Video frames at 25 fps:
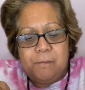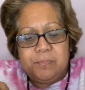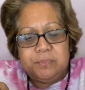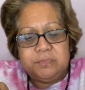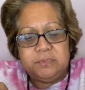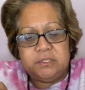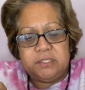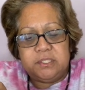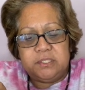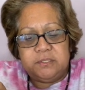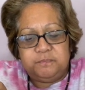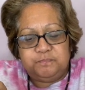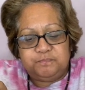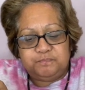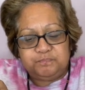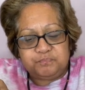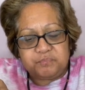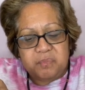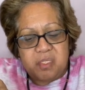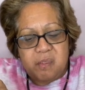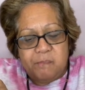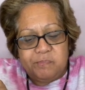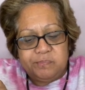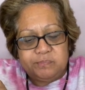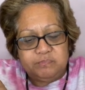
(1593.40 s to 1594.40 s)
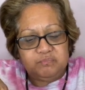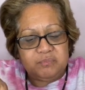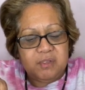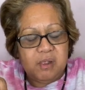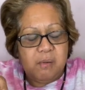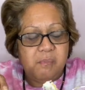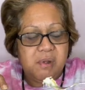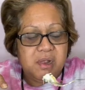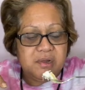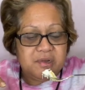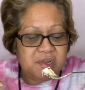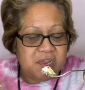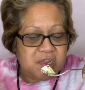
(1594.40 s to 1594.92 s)
Yeah. And
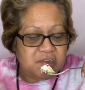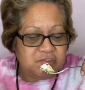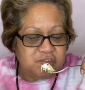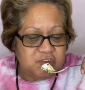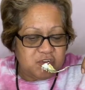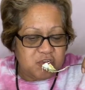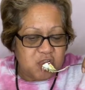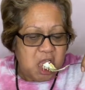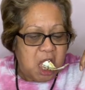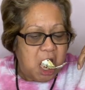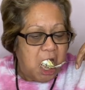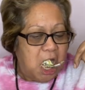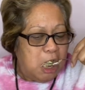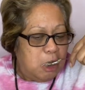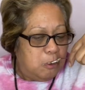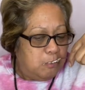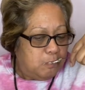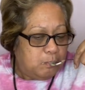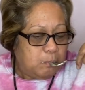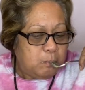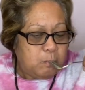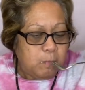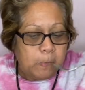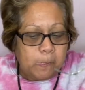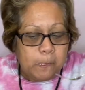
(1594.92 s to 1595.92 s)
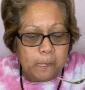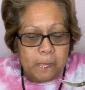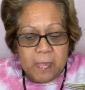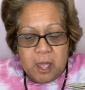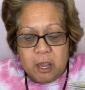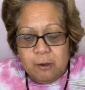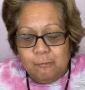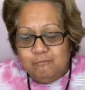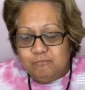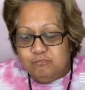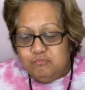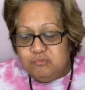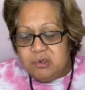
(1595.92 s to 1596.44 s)
my dad said,
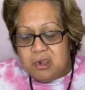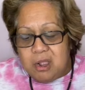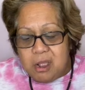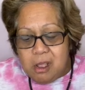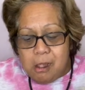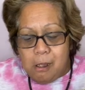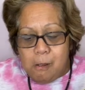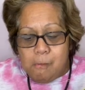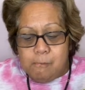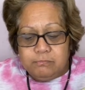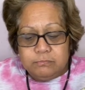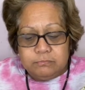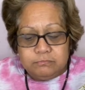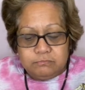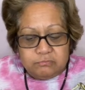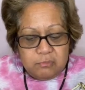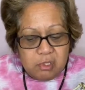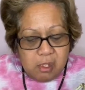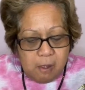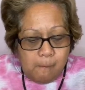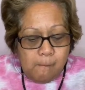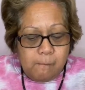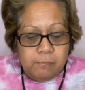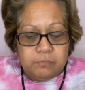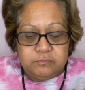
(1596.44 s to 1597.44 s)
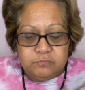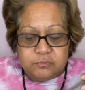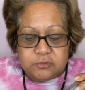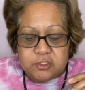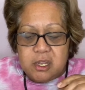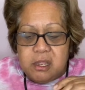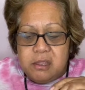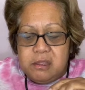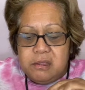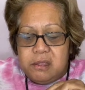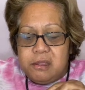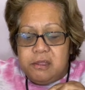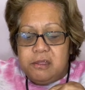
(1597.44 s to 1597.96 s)
no,
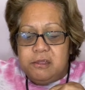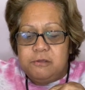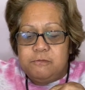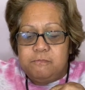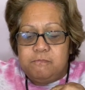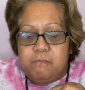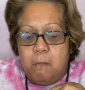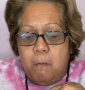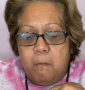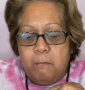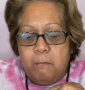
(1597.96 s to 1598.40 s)
go home,